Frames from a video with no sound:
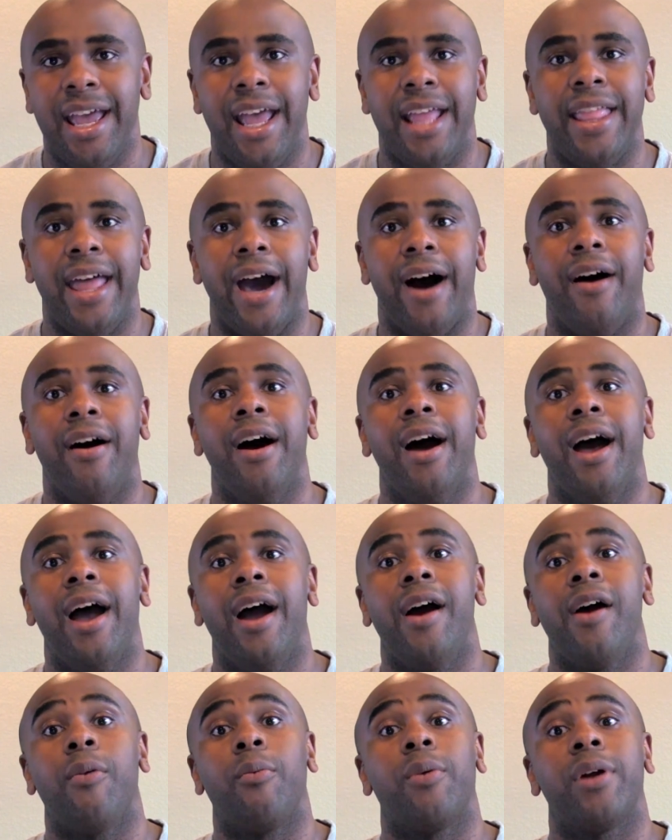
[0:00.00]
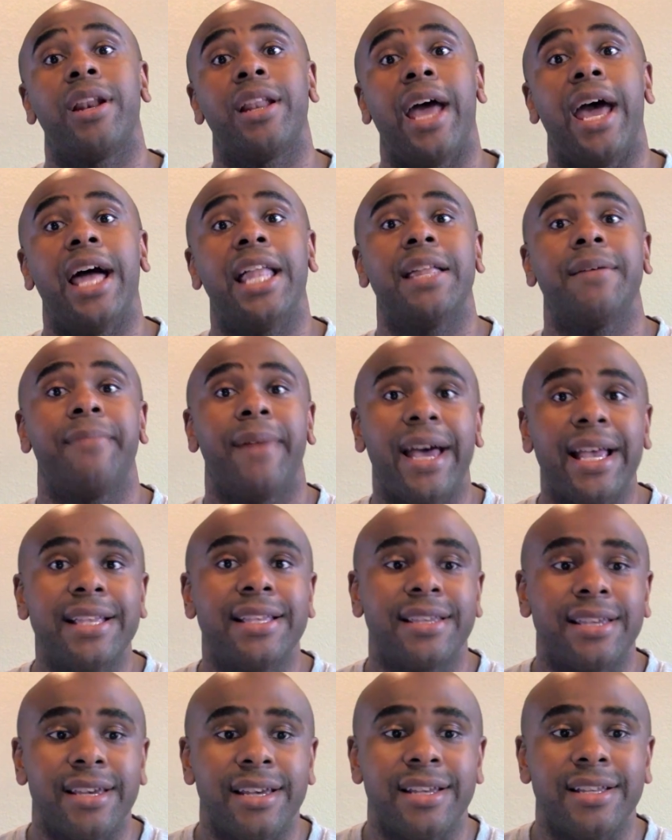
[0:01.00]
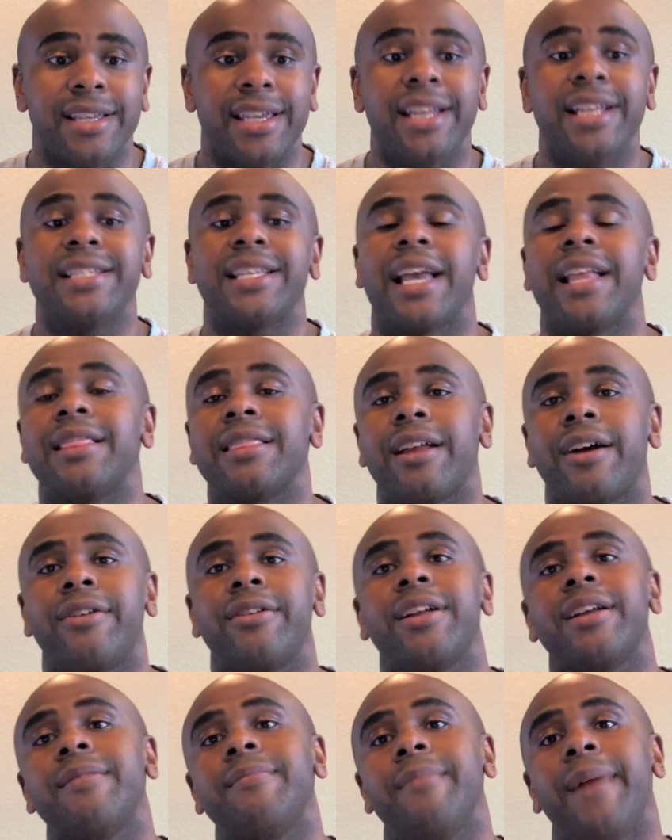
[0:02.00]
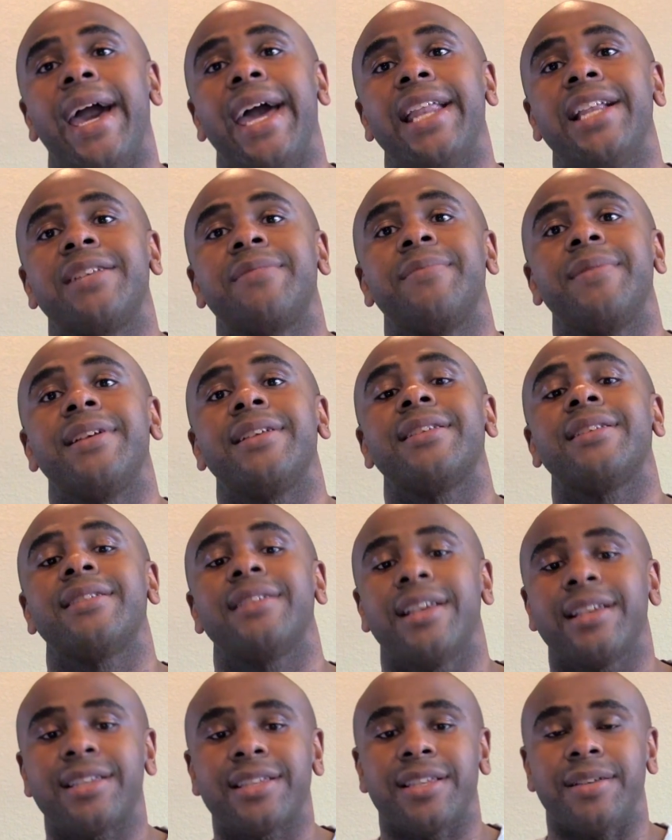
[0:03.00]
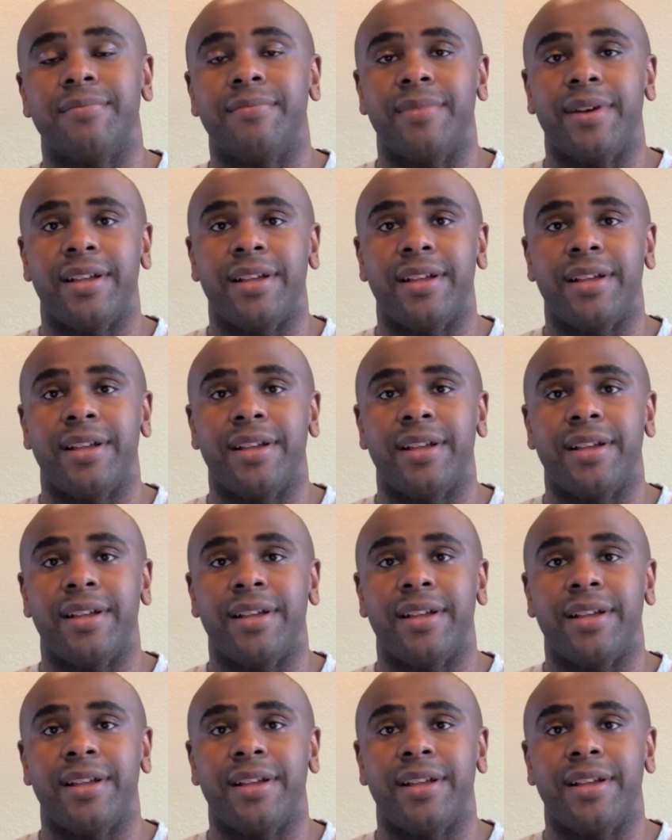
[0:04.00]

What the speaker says: Now, what an LMS is, it is a learning management system.